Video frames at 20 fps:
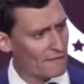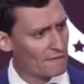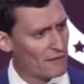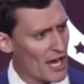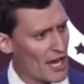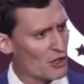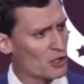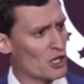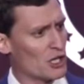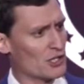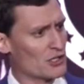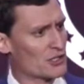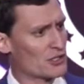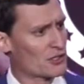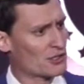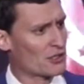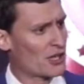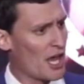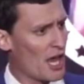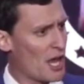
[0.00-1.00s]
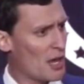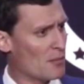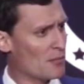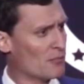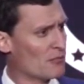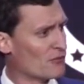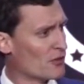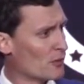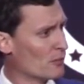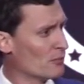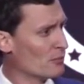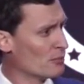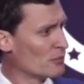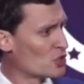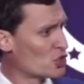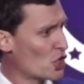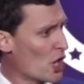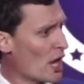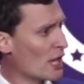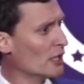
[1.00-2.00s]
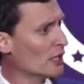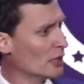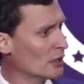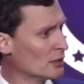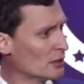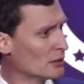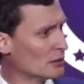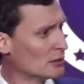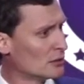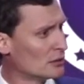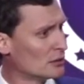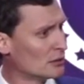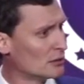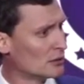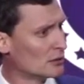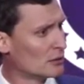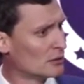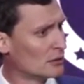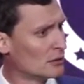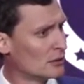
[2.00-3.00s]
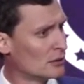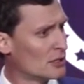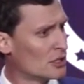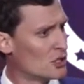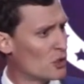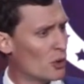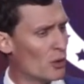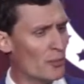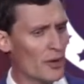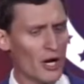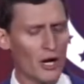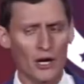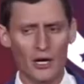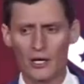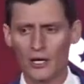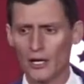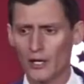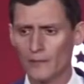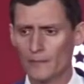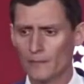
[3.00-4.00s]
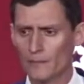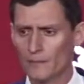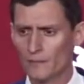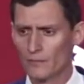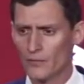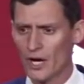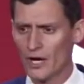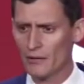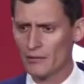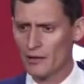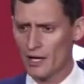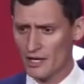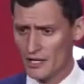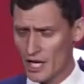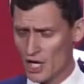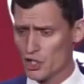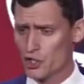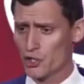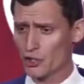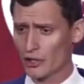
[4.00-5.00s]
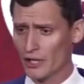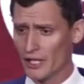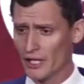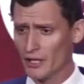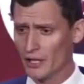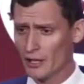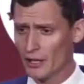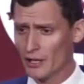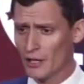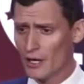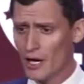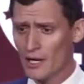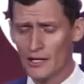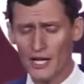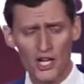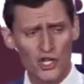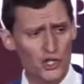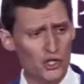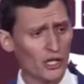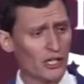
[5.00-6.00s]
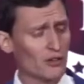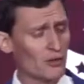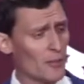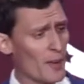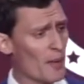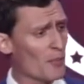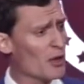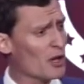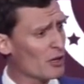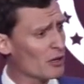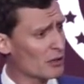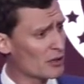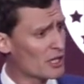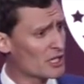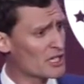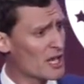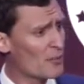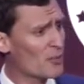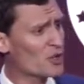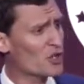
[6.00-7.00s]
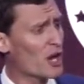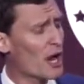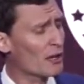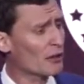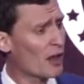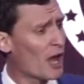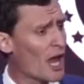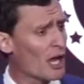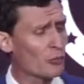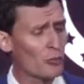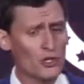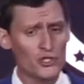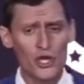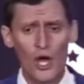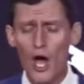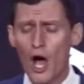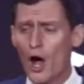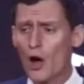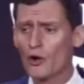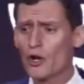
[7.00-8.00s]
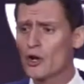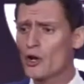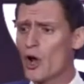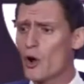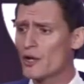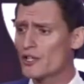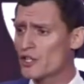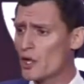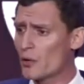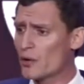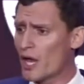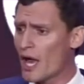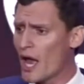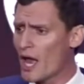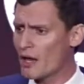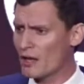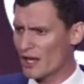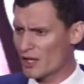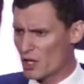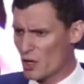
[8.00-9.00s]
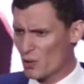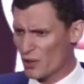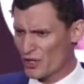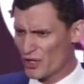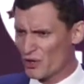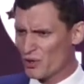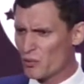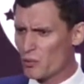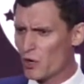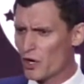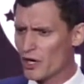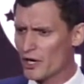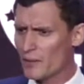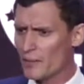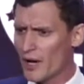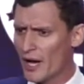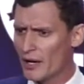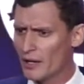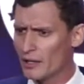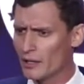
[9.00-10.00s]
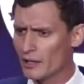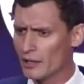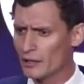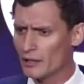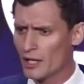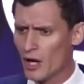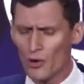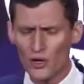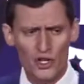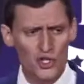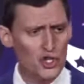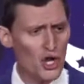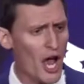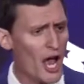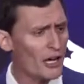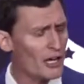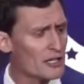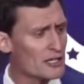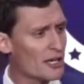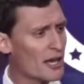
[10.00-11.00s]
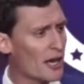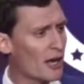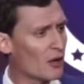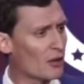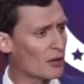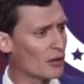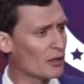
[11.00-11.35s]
virus came from China to America, right? Initially, remember, the Democrat line was, oh, no, it's okay. Like, who are you to worry about it? Go to Chinatown,